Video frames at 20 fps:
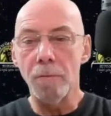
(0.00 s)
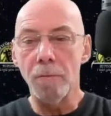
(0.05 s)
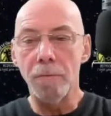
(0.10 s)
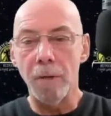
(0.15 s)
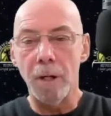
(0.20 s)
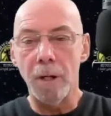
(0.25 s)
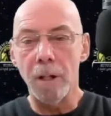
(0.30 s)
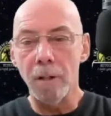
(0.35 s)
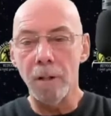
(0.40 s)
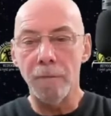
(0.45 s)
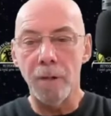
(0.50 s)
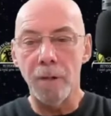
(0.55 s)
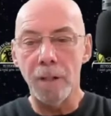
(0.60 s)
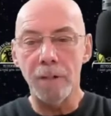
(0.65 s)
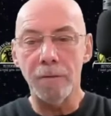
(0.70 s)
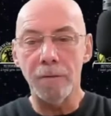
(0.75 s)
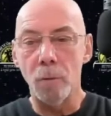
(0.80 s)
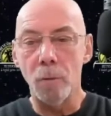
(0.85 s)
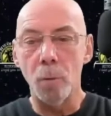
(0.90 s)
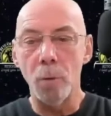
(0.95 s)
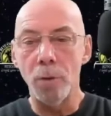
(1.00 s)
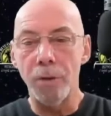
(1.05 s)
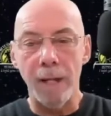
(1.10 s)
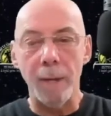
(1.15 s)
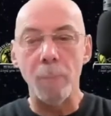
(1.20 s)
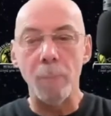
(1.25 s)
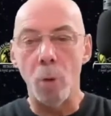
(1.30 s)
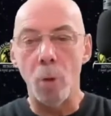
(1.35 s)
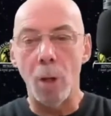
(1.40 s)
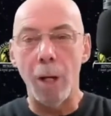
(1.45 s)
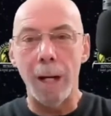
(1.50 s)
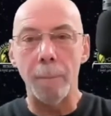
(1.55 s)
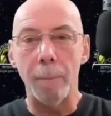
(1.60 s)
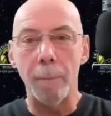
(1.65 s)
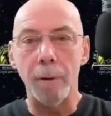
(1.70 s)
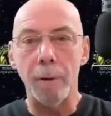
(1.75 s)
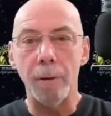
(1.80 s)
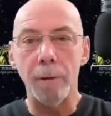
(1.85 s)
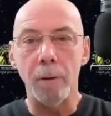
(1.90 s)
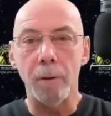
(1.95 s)
far, fast forward then what
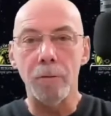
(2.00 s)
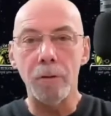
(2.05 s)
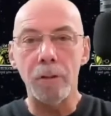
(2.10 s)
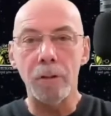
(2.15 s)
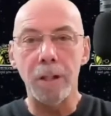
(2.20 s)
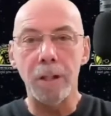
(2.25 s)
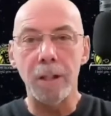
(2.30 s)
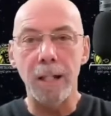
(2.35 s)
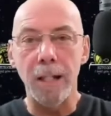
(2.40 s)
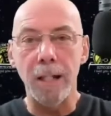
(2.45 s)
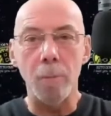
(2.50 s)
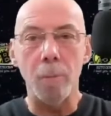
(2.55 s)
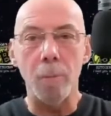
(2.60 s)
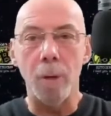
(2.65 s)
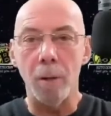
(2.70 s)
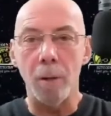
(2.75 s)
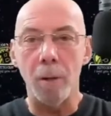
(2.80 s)
happened? Obviously he went